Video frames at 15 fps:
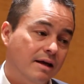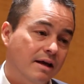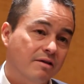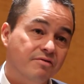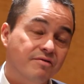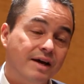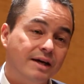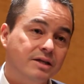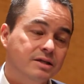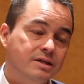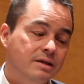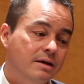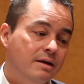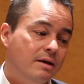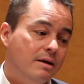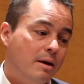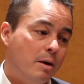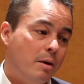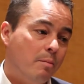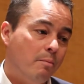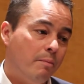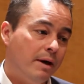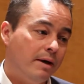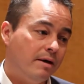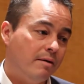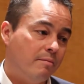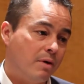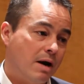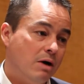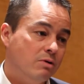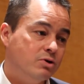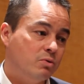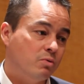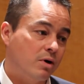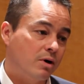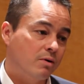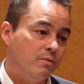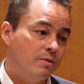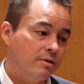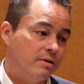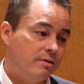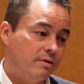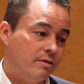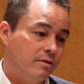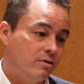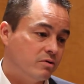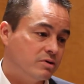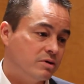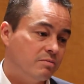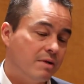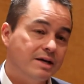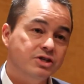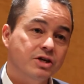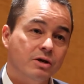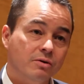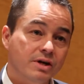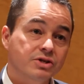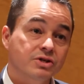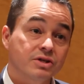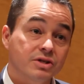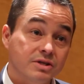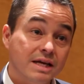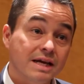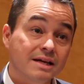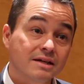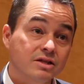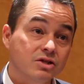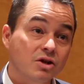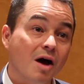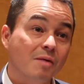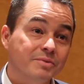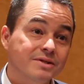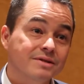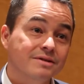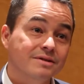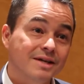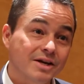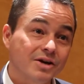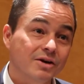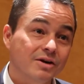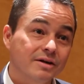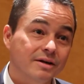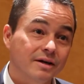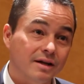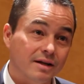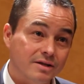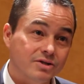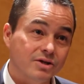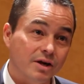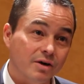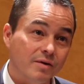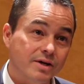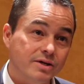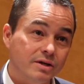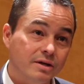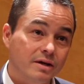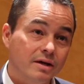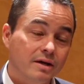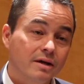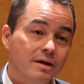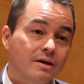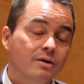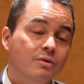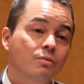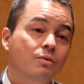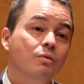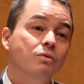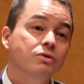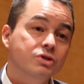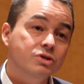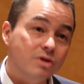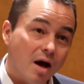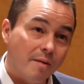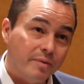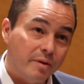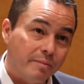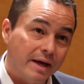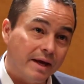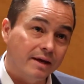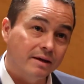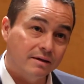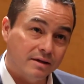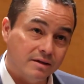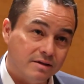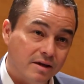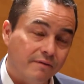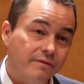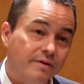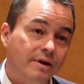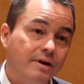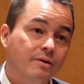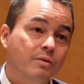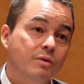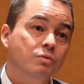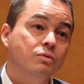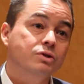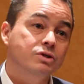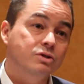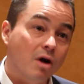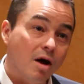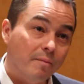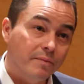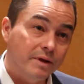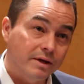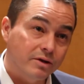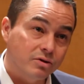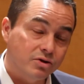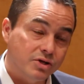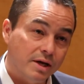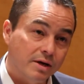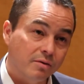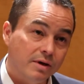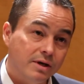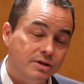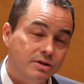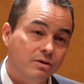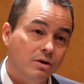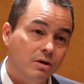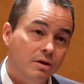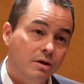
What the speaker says: and effects, but I'm proud to work with those in my generation to say it stops here in this generation. We will stop the pain and suffering. We will stop the intergenerational,